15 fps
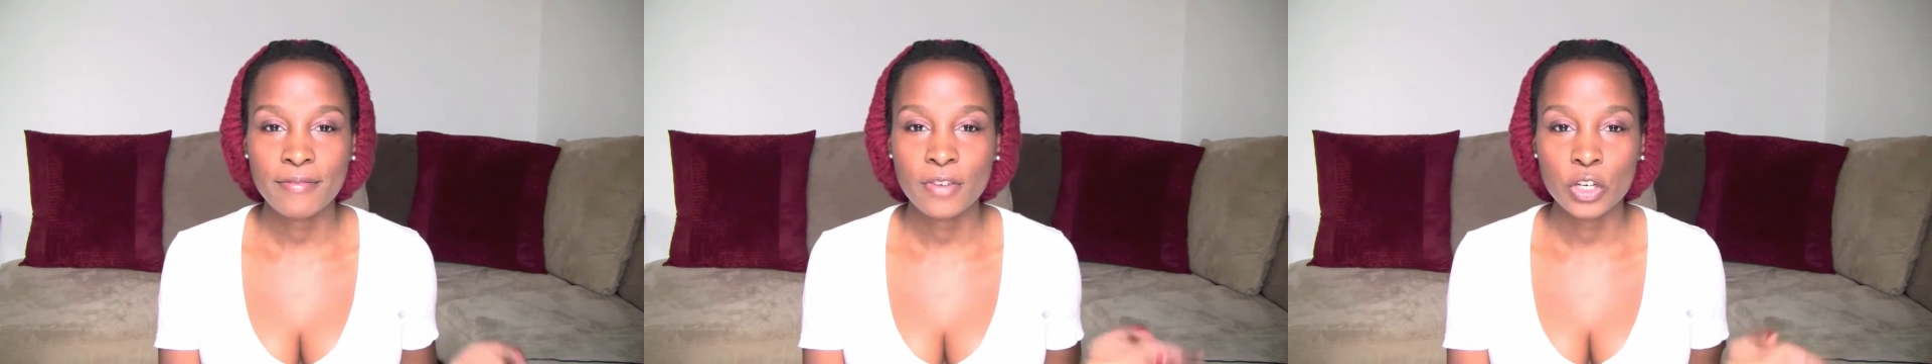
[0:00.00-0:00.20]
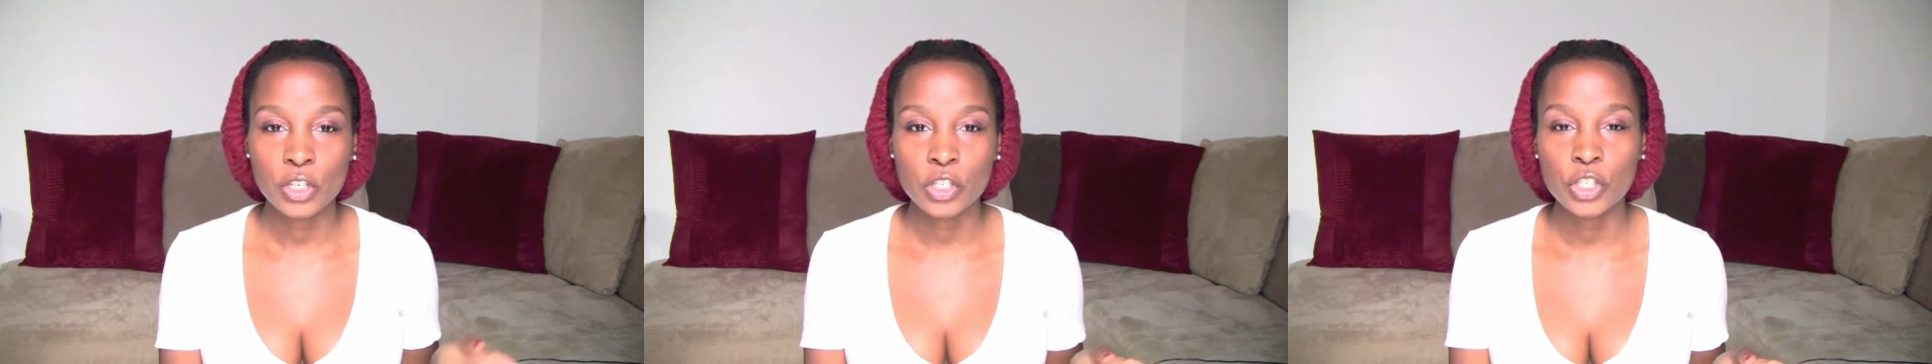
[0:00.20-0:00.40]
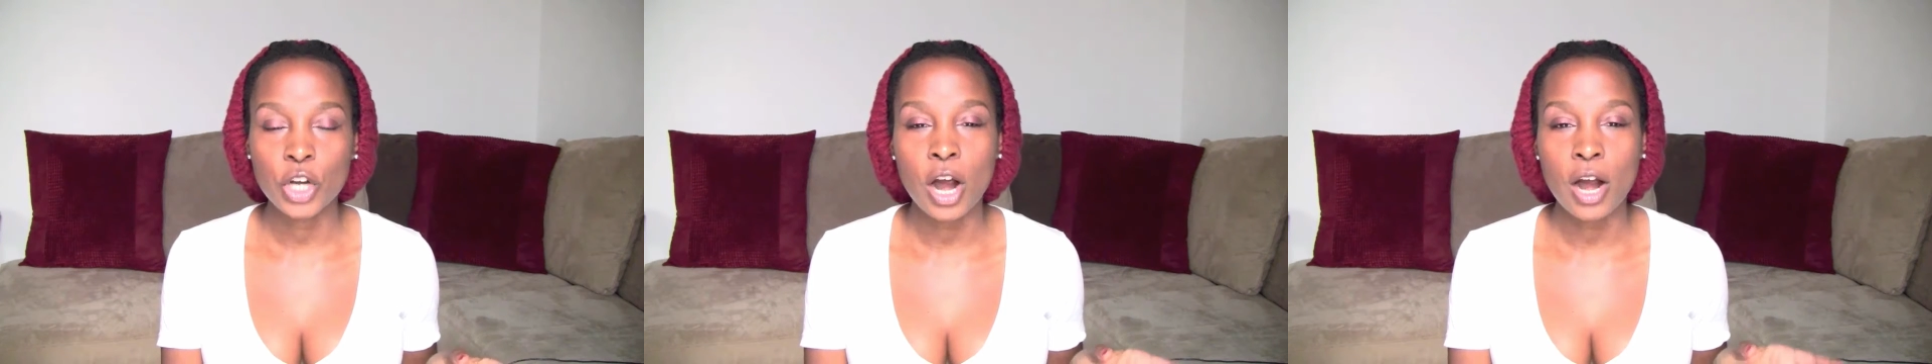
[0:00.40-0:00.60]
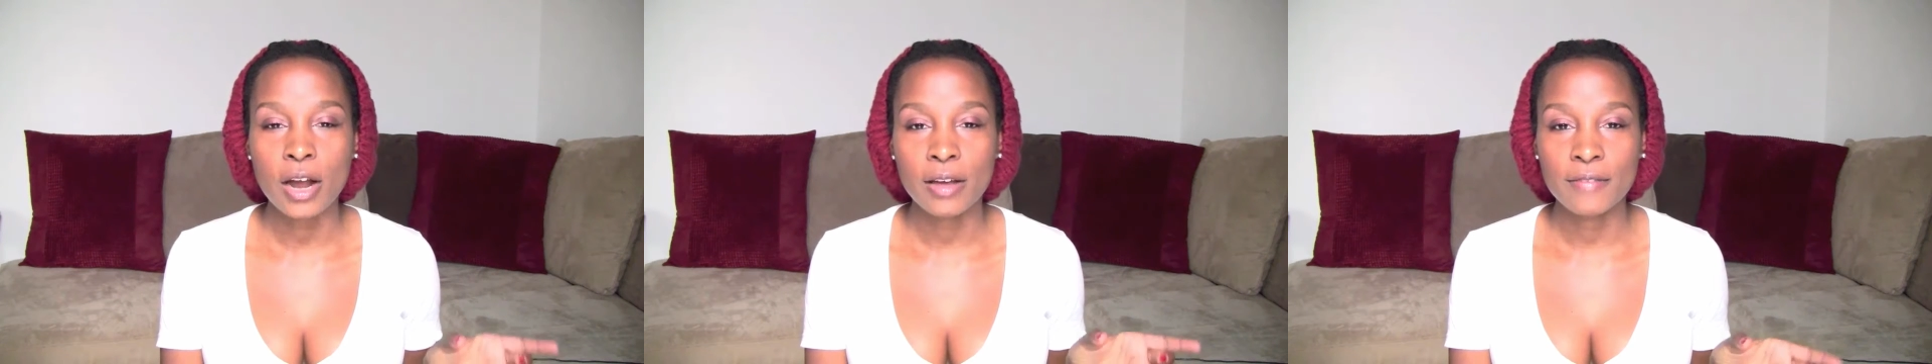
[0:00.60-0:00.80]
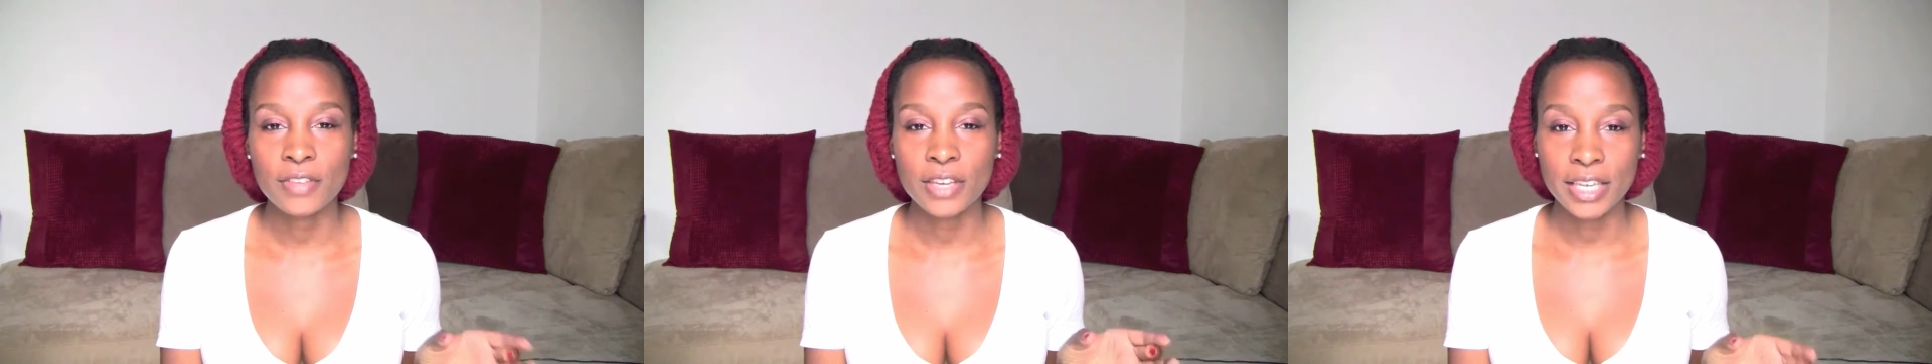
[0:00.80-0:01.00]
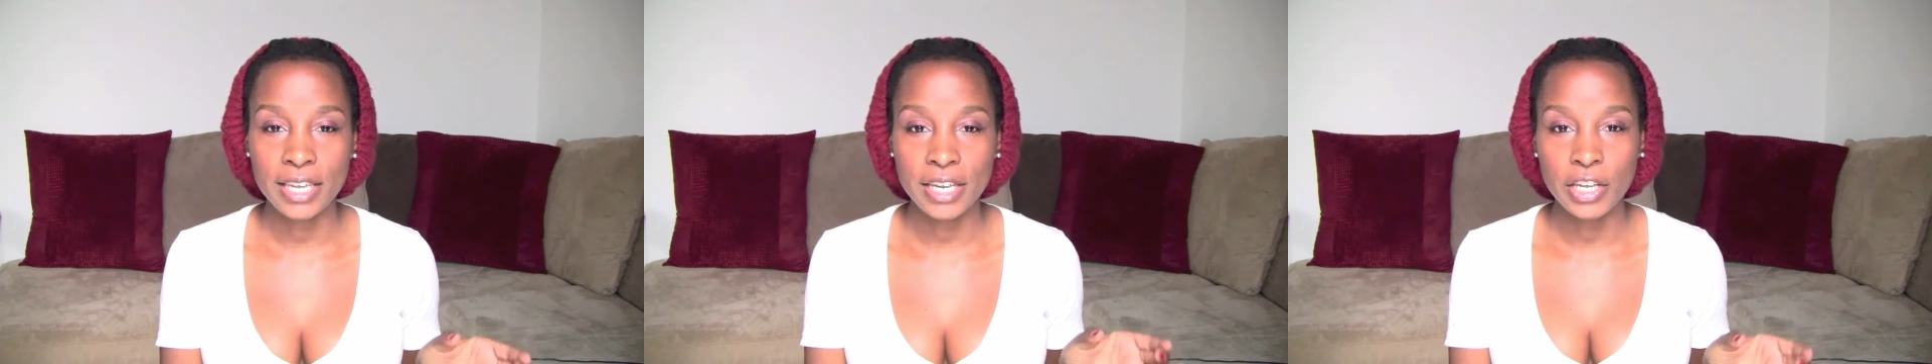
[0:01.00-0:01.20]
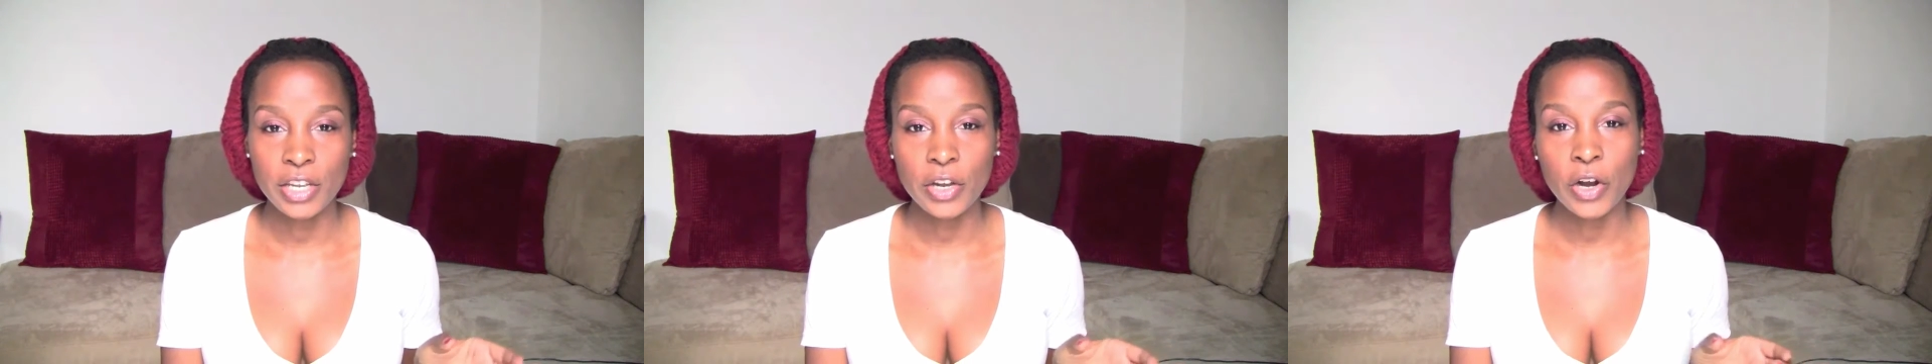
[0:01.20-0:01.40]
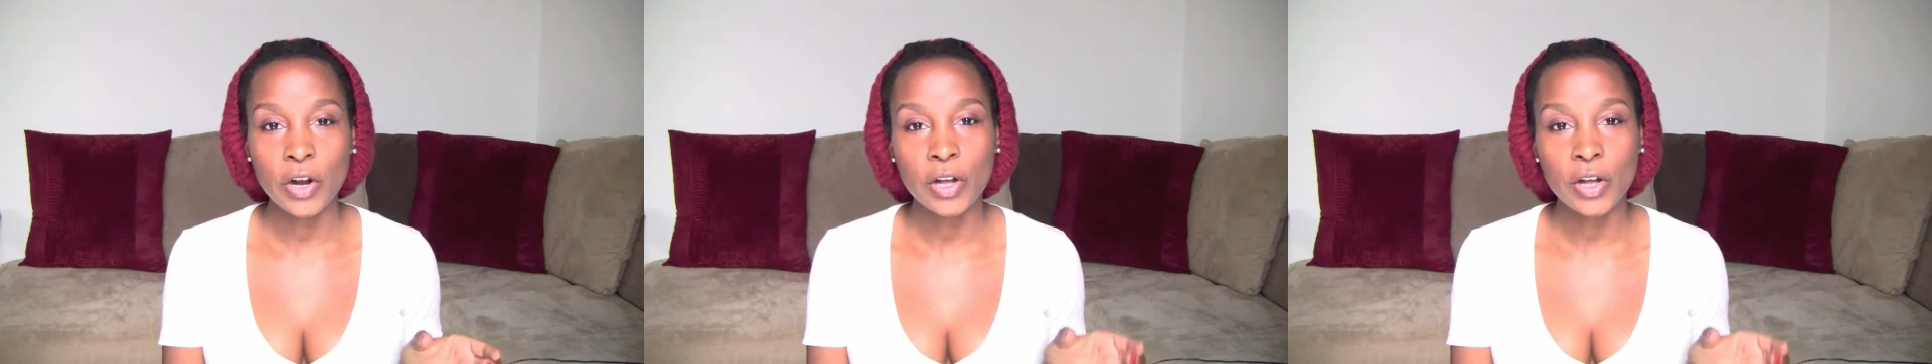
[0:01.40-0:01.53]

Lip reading: first jar of the Kinky